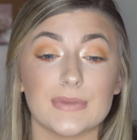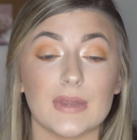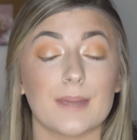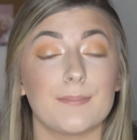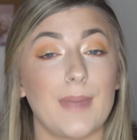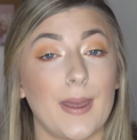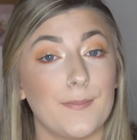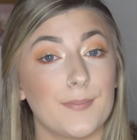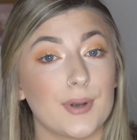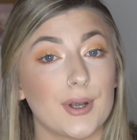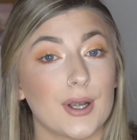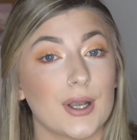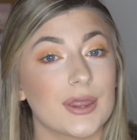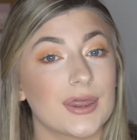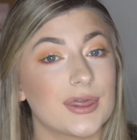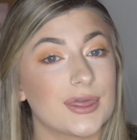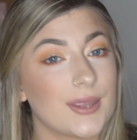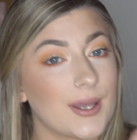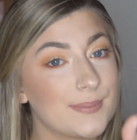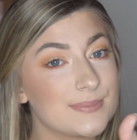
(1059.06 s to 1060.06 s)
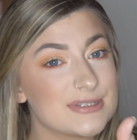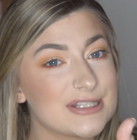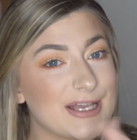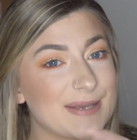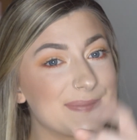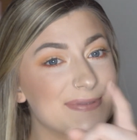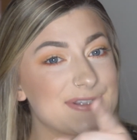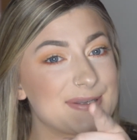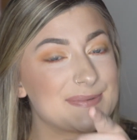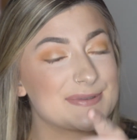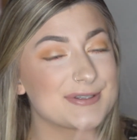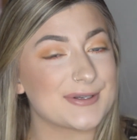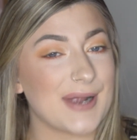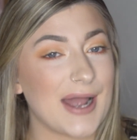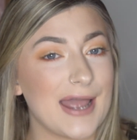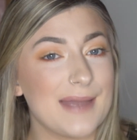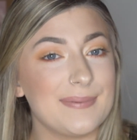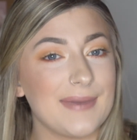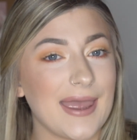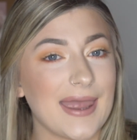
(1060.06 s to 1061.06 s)
remember, thumbs up,
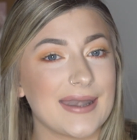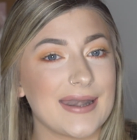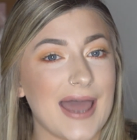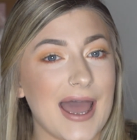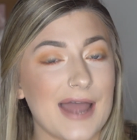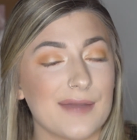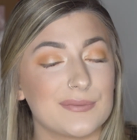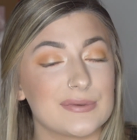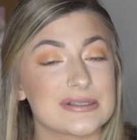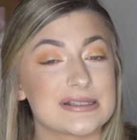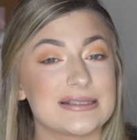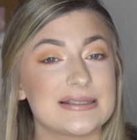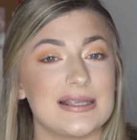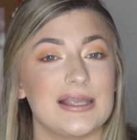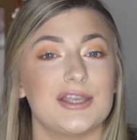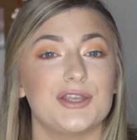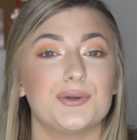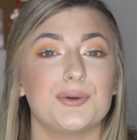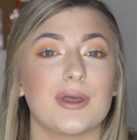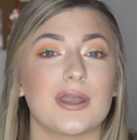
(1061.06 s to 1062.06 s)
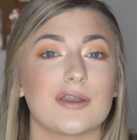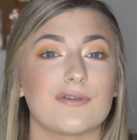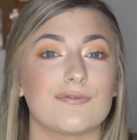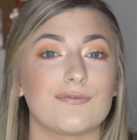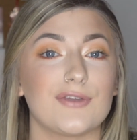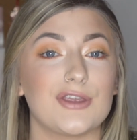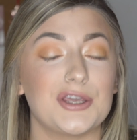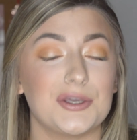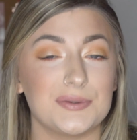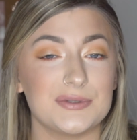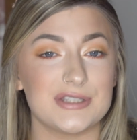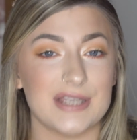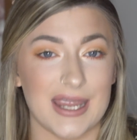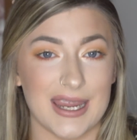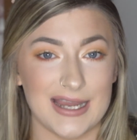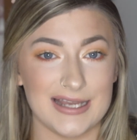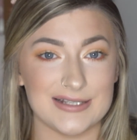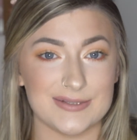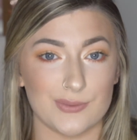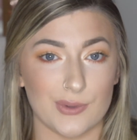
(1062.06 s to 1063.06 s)
subscribe, and I will see you in a few
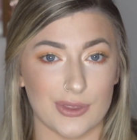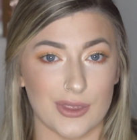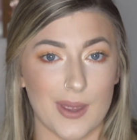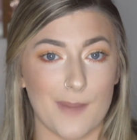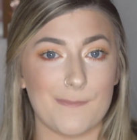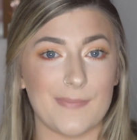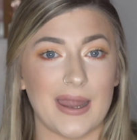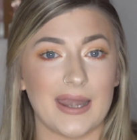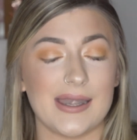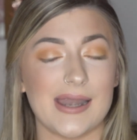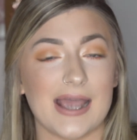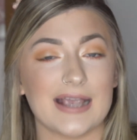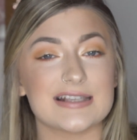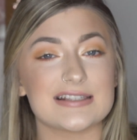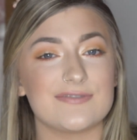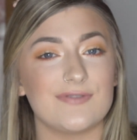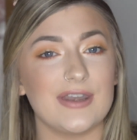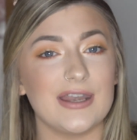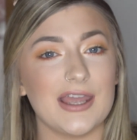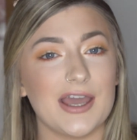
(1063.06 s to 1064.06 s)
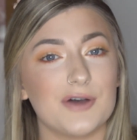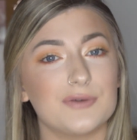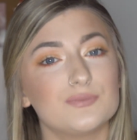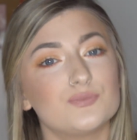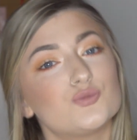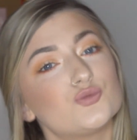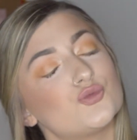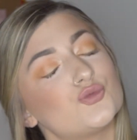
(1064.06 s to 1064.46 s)
days with my next video.